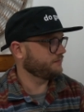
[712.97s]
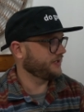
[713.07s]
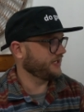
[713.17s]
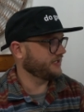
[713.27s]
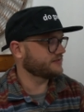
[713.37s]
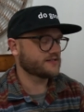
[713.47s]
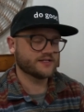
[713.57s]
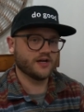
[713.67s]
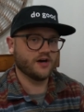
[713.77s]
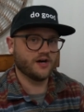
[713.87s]

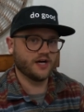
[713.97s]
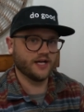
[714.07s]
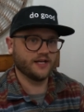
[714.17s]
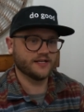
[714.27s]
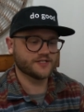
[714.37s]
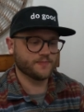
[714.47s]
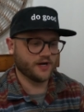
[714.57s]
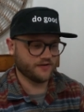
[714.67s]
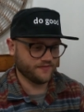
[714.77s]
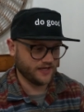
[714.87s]
beats on
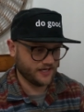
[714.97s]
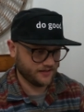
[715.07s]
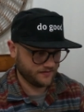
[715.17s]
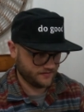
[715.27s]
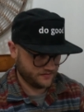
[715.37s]
Spotify.